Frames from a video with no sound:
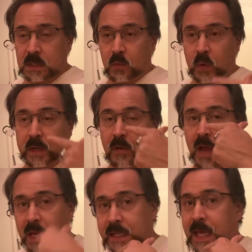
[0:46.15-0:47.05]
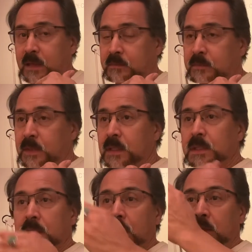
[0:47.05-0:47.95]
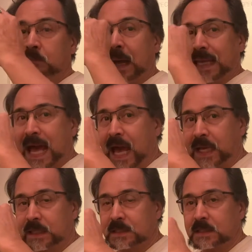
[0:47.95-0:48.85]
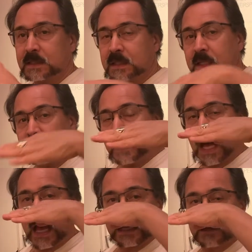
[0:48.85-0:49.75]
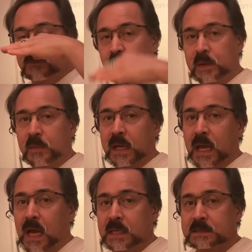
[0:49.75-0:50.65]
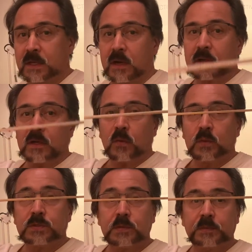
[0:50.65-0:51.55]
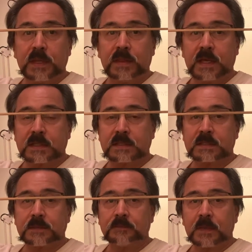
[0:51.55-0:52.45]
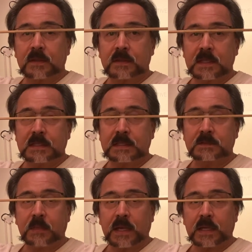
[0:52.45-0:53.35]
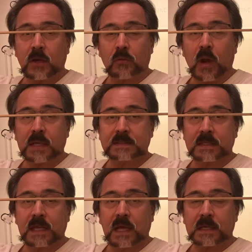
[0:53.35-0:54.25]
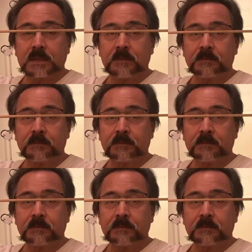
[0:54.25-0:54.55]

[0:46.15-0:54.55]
where I am, my height, the height of where my eyes are, which would be this. This is my horizon line.